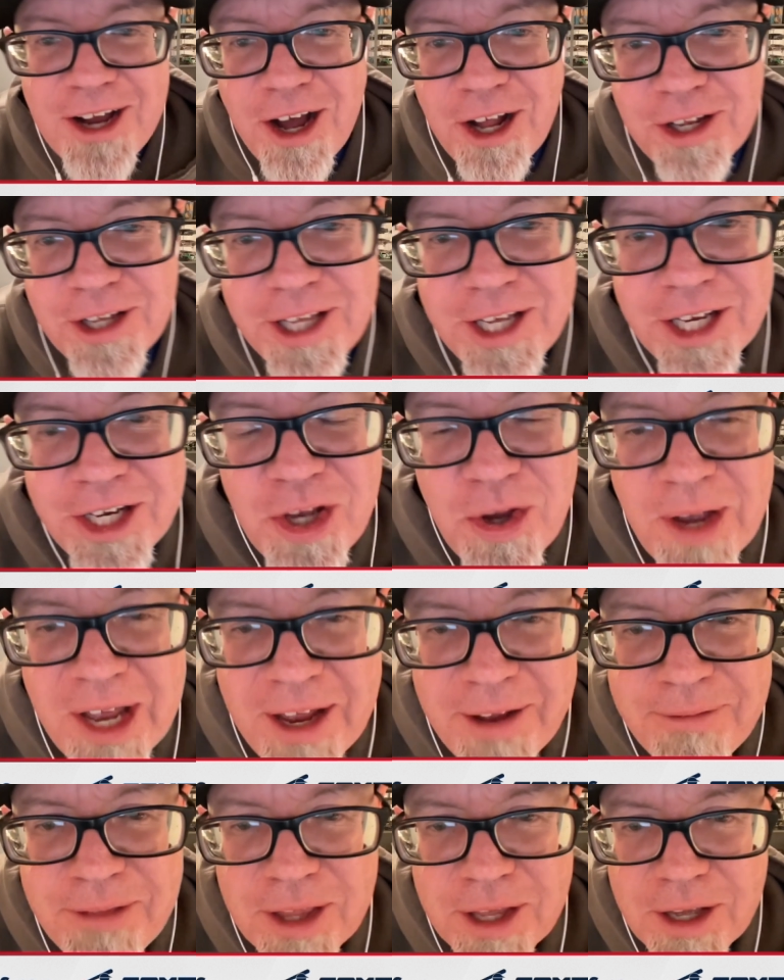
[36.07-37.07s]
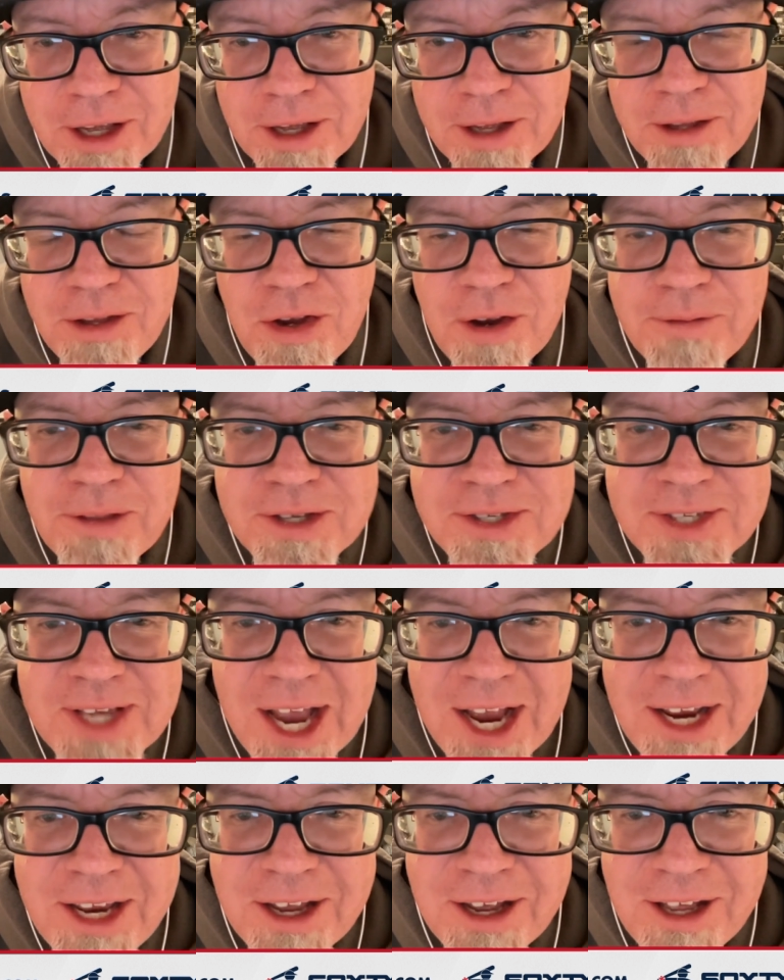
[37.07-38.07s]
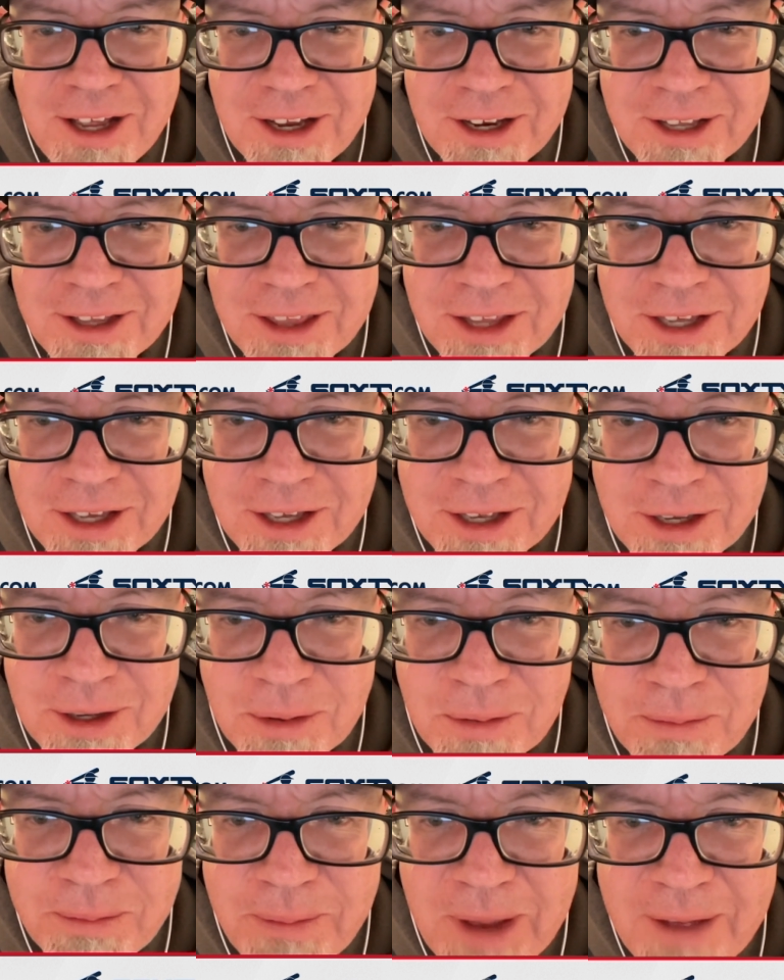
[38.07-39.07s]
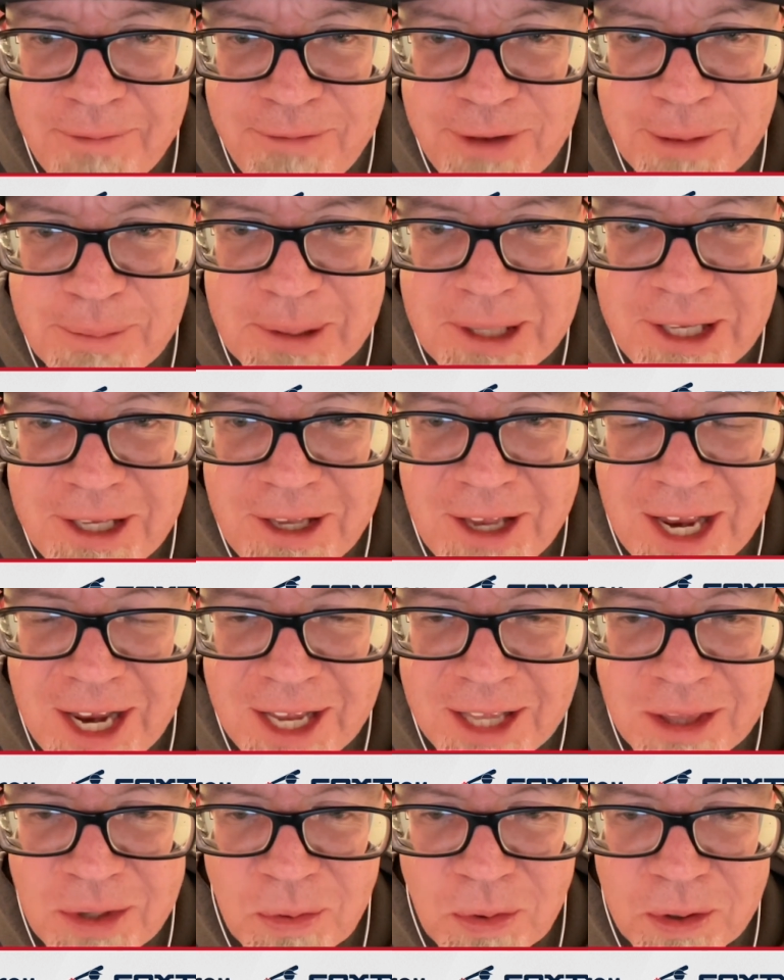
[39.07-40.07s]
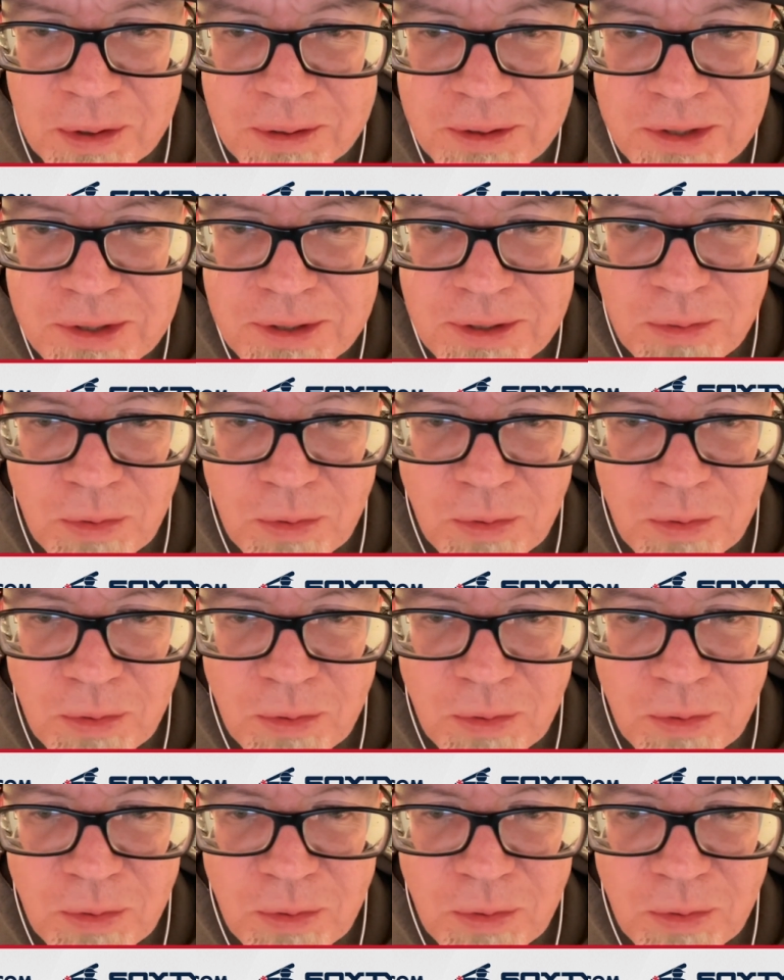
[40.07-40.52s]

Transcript: all in. You have the Cy Young and the MVP and the World